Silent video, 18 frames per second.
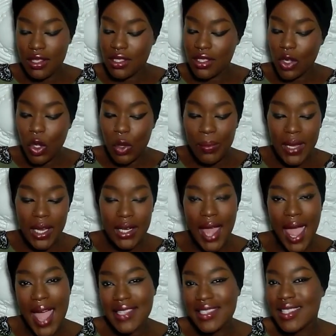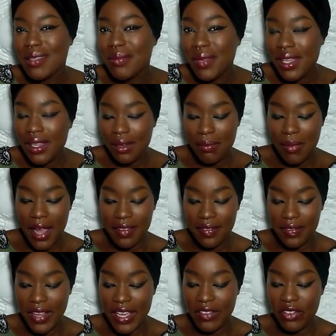Soulmate has to be my
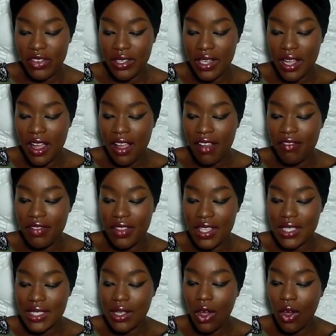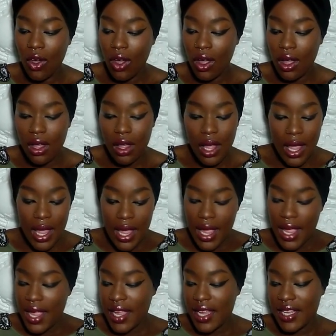favorite of this haul.
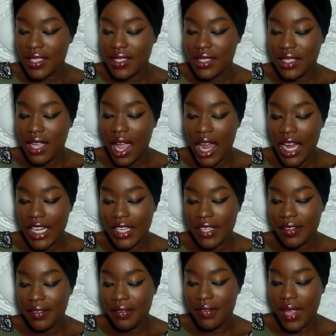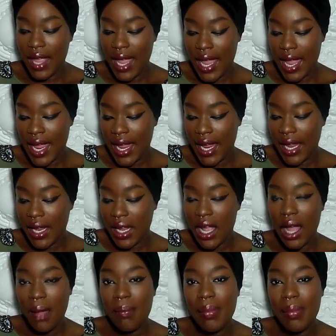It's kind of a, a